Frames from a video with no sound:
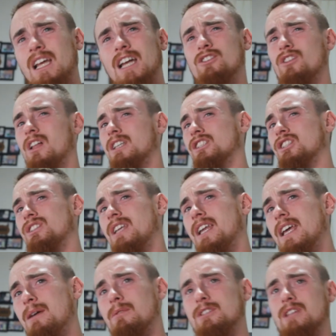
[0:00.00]
And you're like, just
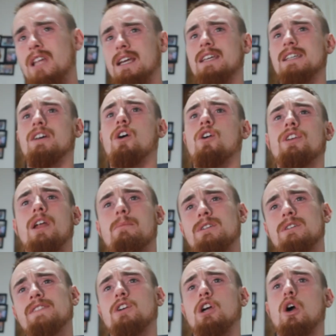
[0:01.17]
damn, it's like, are the
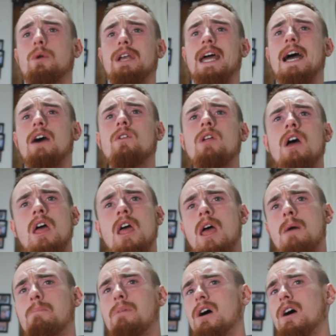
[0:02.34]
numbers even going down?
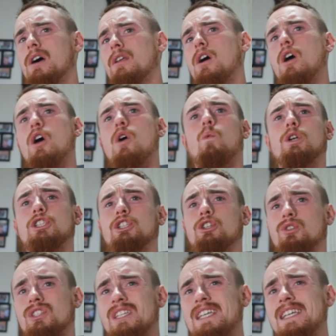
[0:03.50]
But what you'll
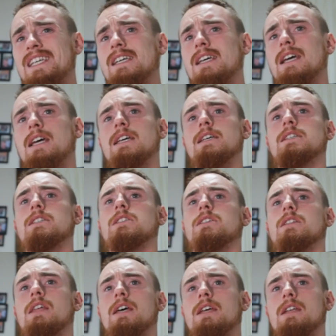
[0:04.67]
see is
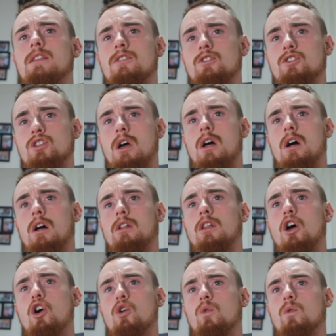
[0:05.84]
that there's a
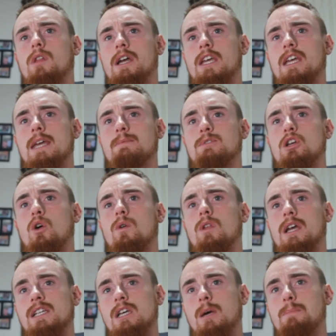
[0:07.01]
low. Like, it keeps going.
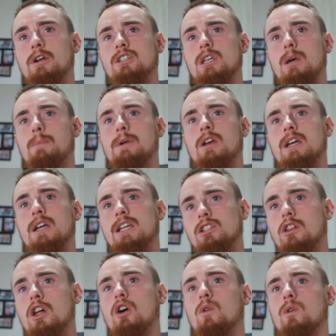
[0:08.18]
Like, it's up here, it's up here, and it hits a
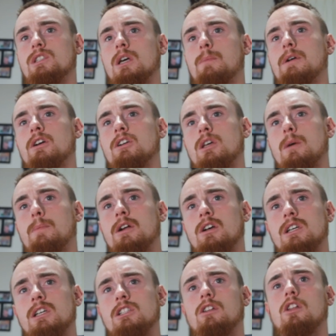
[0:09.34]
low. It's up here, it's up here, and
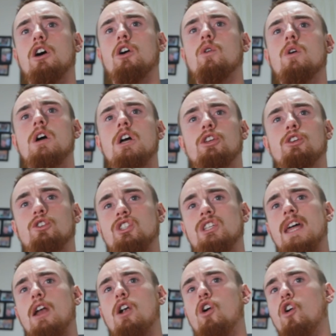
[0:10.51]
it hits a low. You'll see
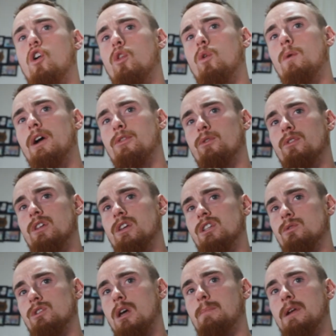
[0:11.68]
that all the way through this. It
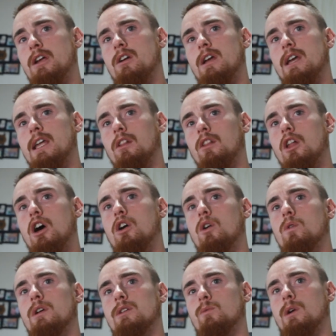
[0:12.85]
was up here, it hit a
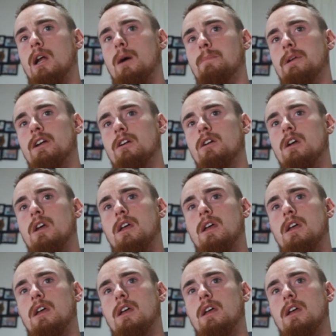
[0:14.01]
low. It went up here,